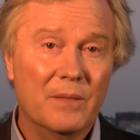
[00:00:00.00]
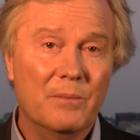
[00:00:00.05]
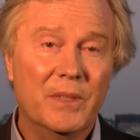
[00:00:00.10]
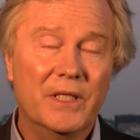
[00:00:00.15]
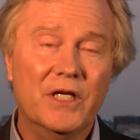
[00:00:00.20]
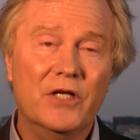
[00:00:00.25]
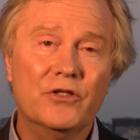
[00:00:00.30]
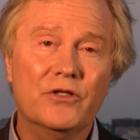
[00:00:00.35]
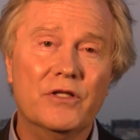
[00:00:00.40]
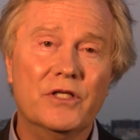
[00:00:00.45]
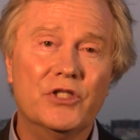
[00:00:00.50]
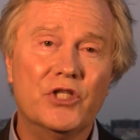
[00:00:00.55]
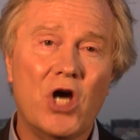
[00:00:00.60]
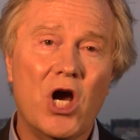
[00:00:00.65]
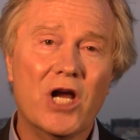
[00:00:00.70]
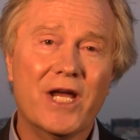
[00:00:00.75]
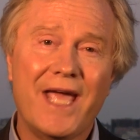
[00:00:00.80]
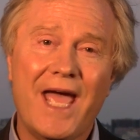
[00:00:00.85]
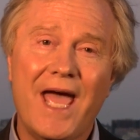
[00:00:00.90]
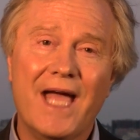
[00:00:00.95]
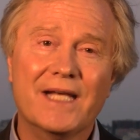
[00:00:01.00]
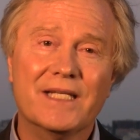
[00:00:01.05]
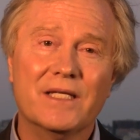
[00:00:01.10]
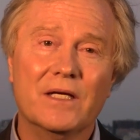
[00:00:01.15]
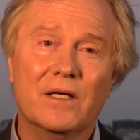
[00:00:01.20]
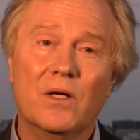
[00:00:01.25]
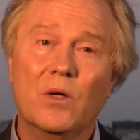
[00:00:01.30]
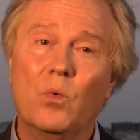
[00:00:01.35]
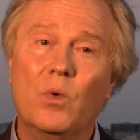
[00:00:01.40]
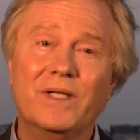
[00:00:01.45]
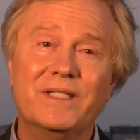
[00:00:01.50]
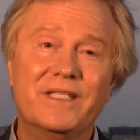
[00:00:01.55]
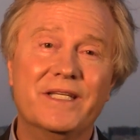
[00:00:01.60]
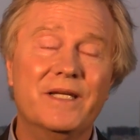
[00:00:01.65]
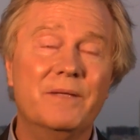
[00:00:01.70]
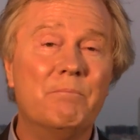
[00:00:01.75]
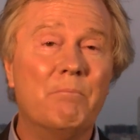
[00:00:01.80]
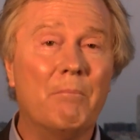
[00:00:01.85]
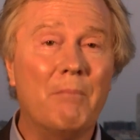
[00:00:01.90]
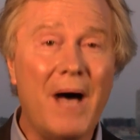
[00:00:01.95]
but under the Dark Act, what's
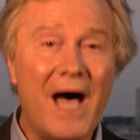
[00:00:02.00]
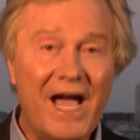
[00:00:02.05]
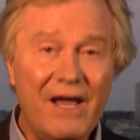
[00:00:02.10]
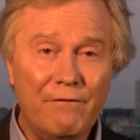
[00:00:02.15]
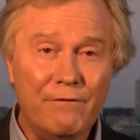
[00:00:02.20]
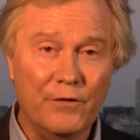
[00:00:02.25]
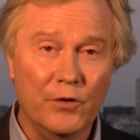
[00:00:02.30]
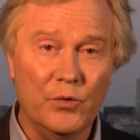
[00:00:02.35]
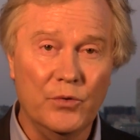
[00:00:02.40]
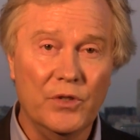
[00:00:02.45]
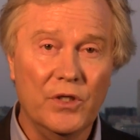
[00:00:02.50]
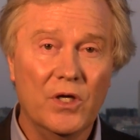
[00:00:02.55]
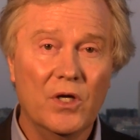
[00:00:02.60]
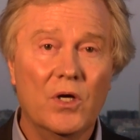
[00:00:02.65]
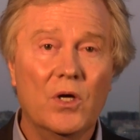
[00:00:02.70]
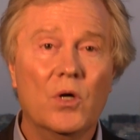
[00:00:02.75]
in my food